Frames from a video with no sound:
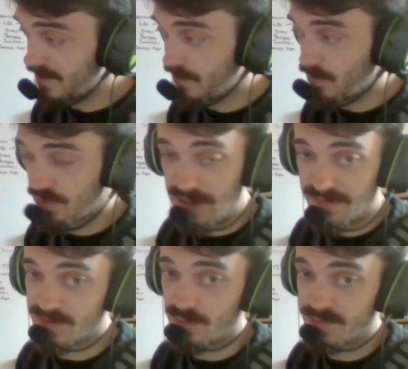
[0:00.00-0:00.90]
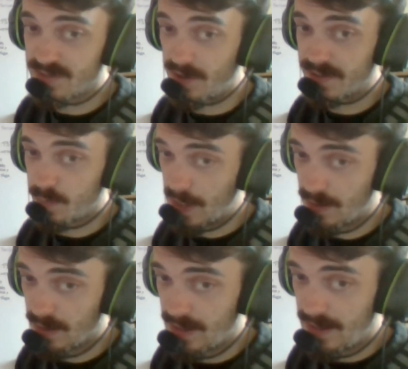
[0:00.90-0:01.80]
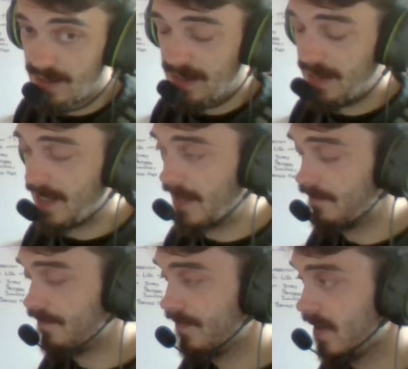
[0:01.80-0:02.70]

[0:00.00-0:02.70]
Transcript: full strength Storm side as well. Um,